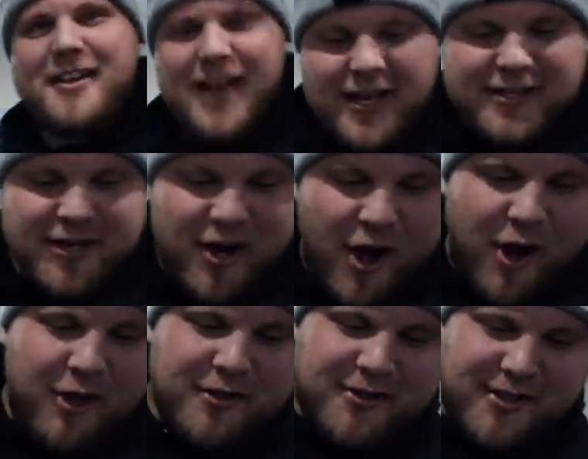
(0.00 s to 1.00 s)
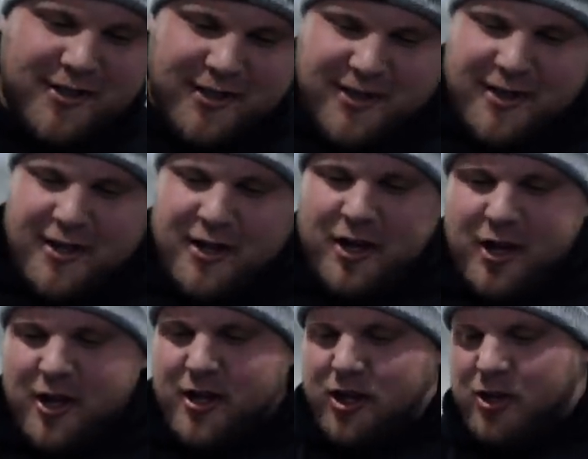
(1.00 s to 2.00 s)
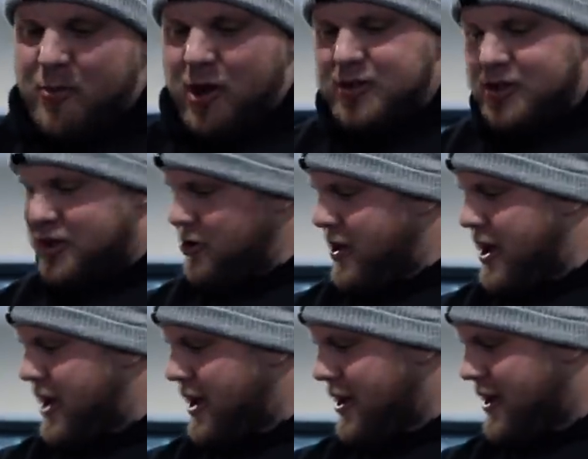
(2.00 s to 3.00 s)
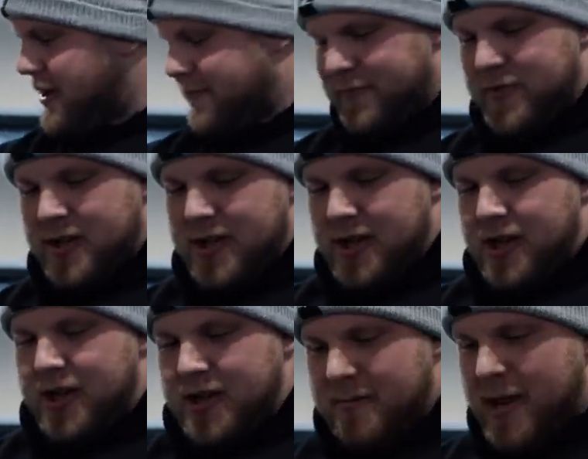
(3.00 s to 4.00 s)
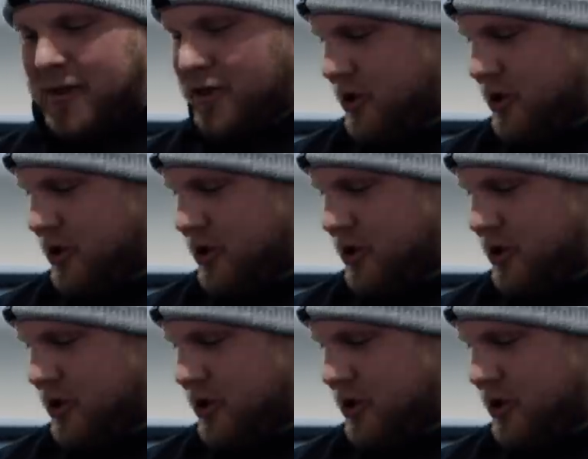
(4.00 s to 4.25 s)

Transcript: nice and hot. You want to make